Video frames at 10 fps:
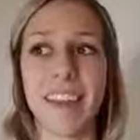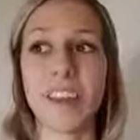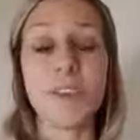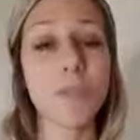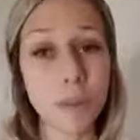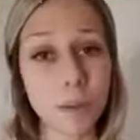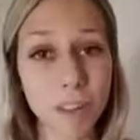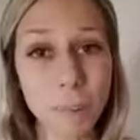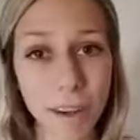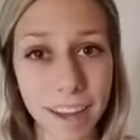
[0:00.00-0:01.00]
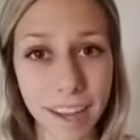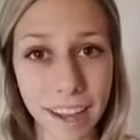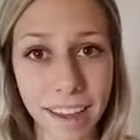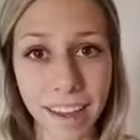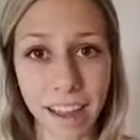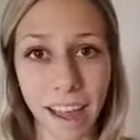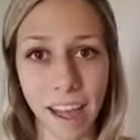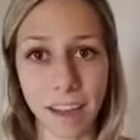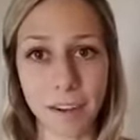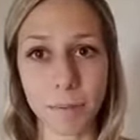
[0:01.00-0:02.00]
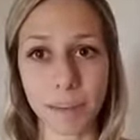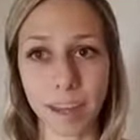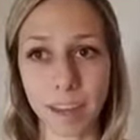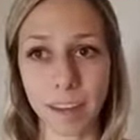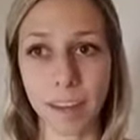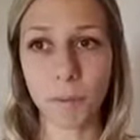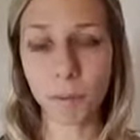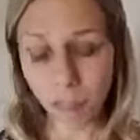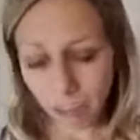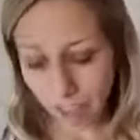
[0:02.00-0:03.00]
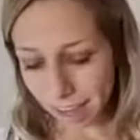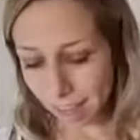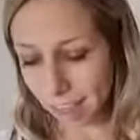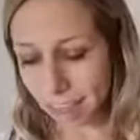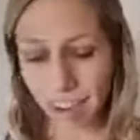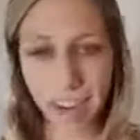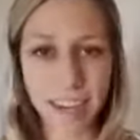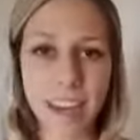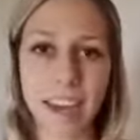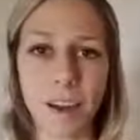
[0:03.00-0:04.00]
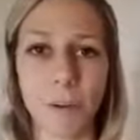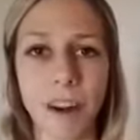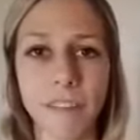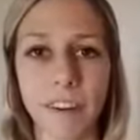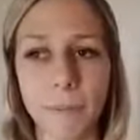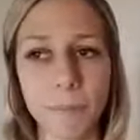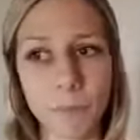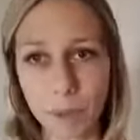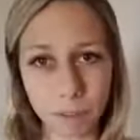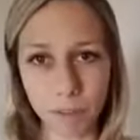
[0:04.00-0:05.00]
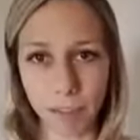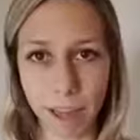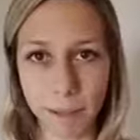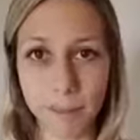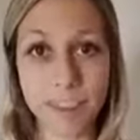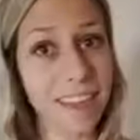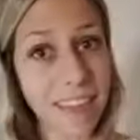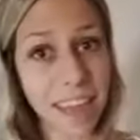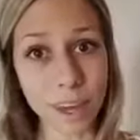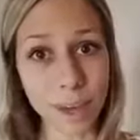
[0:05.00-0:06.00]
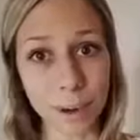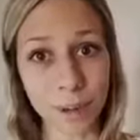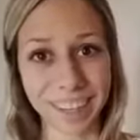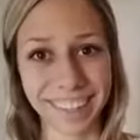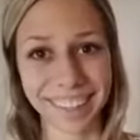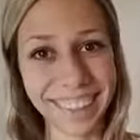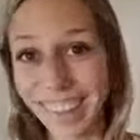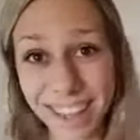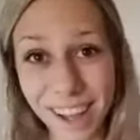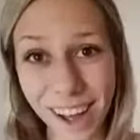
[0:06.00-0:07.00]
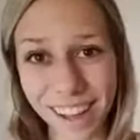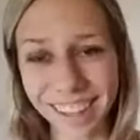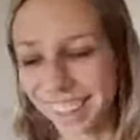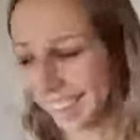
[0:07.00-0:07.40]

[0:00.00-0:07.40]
you look really pretty, and you'd be like, really, I didn't think that I did, or whatever. Don't do that. Say thank you. That's all.